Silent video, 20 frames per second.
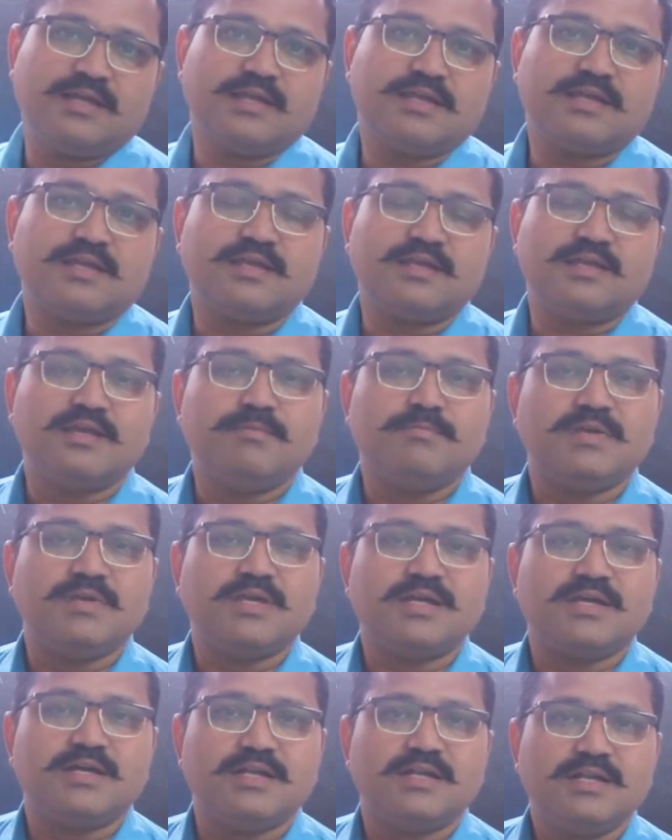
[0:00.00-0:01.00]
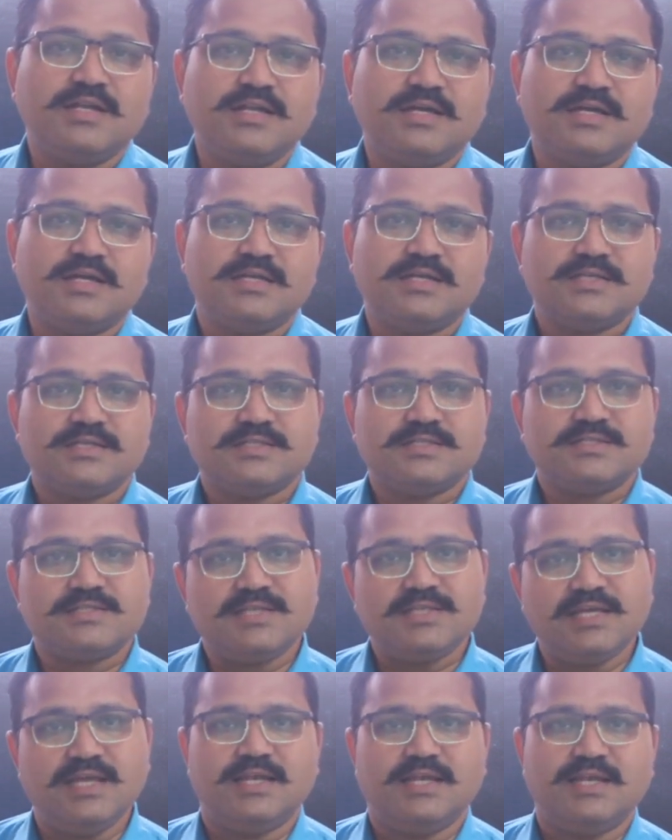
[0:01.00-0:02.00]
chemical
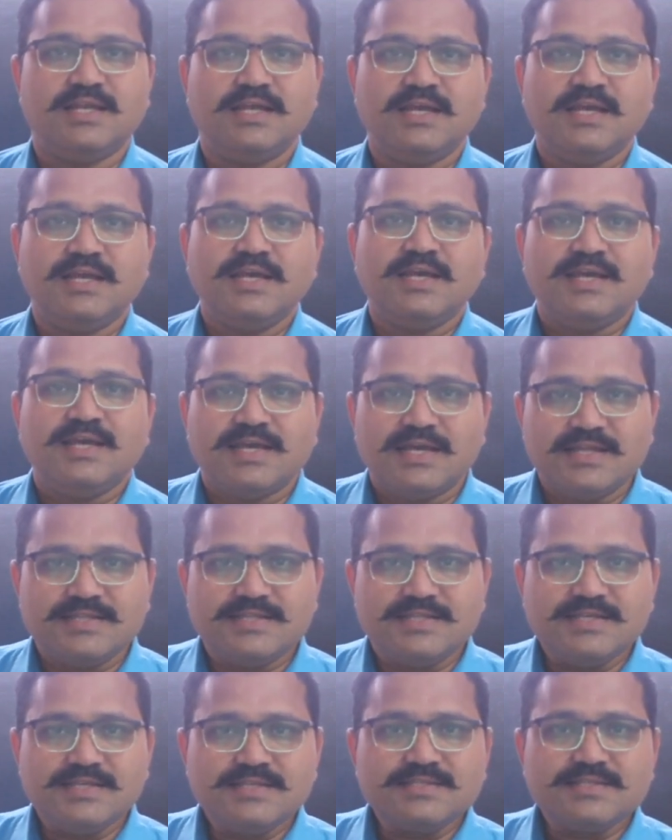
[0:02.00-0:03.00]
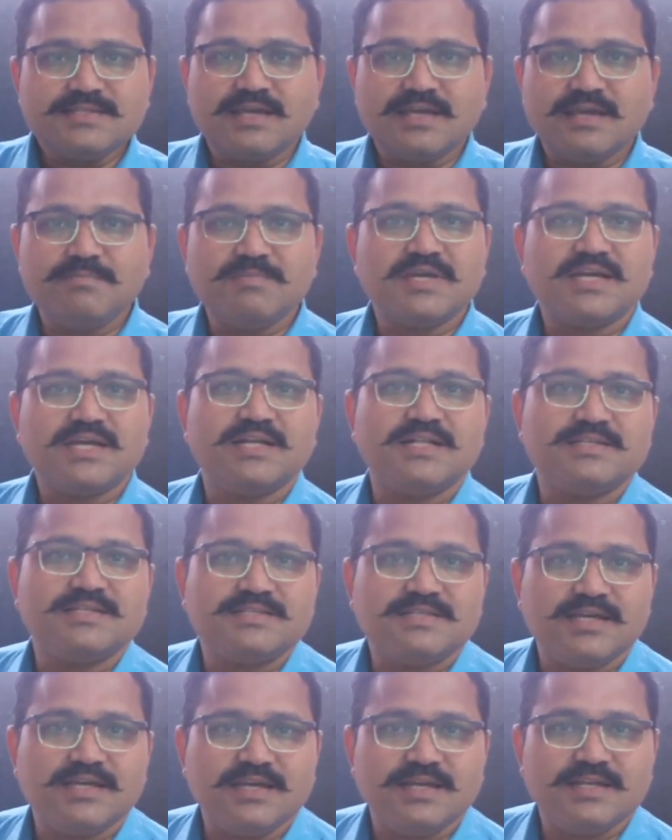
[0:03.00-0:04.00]
cell. And this chemical
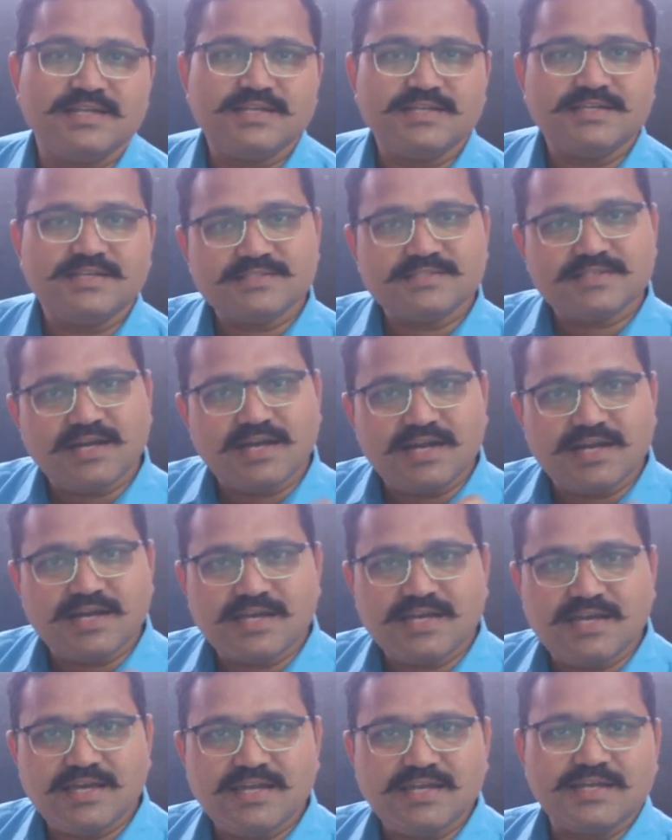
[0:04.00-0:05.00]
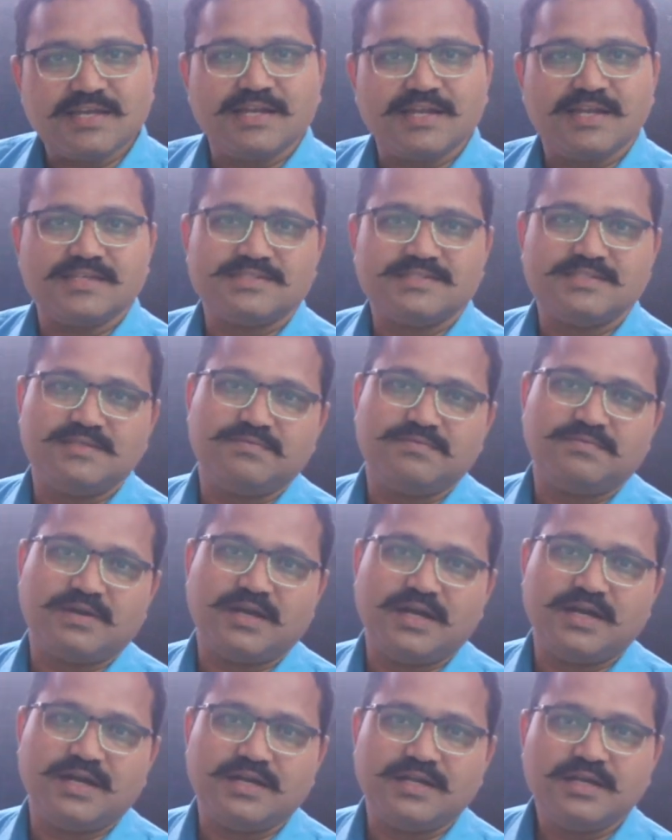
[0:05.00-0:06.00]
cell is again
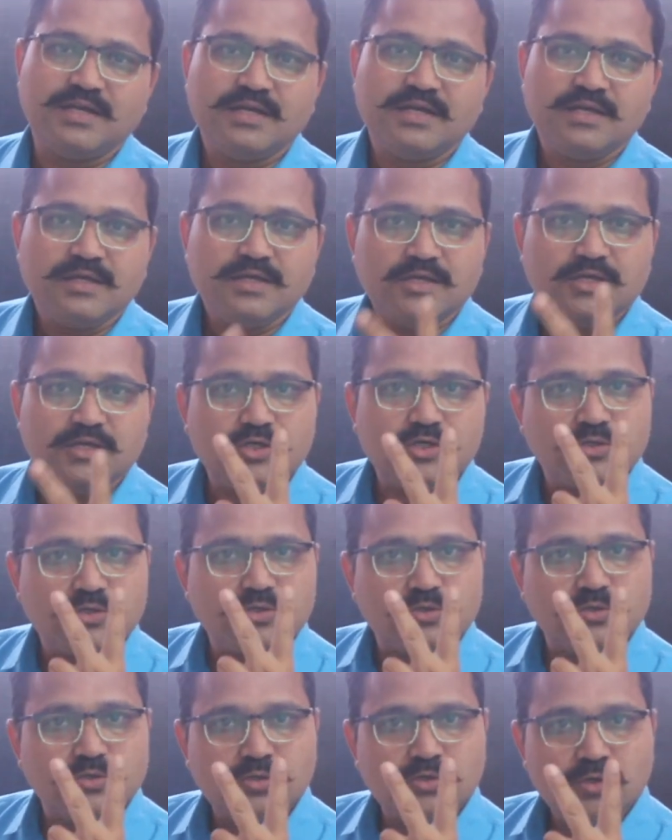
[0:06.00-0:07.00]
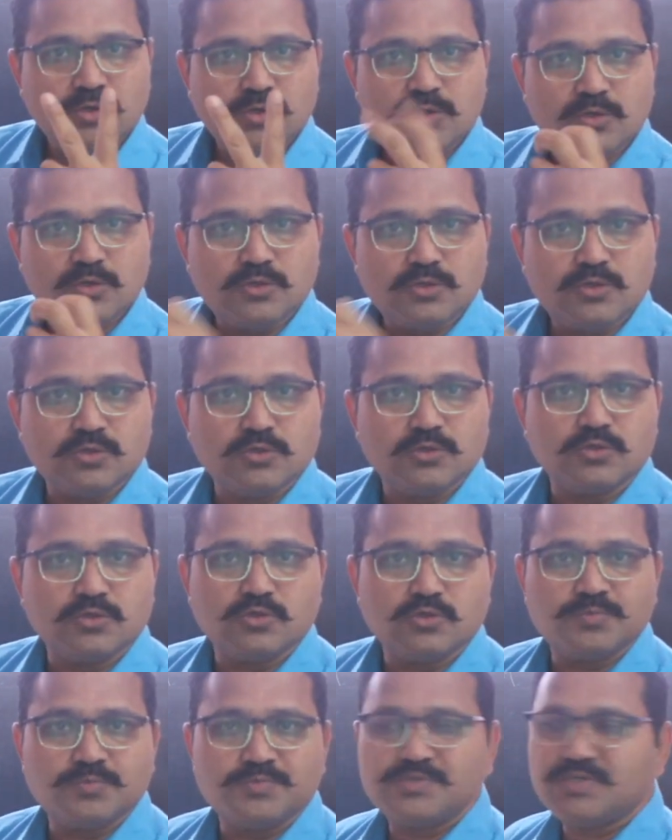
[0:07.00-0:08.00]
classified into two
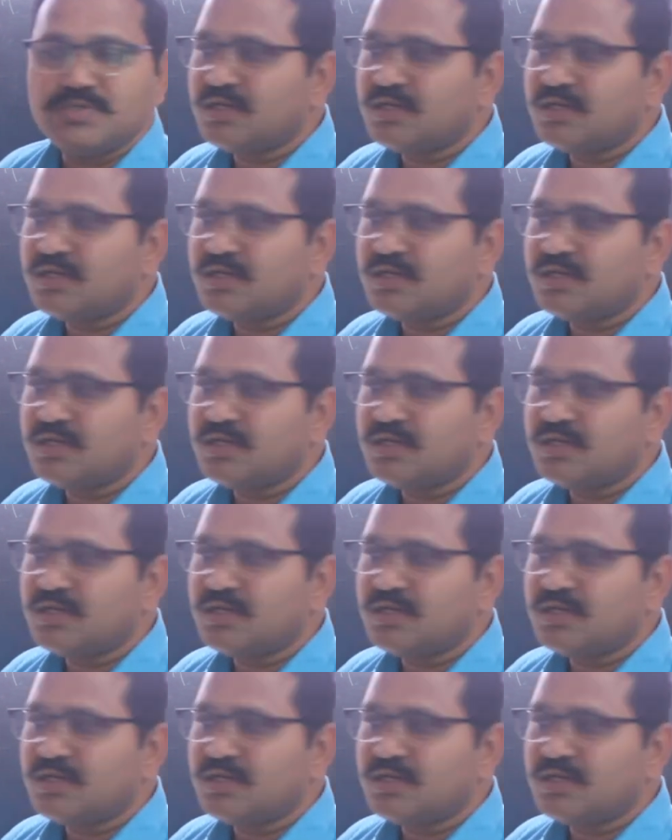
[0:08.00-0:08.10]
groups.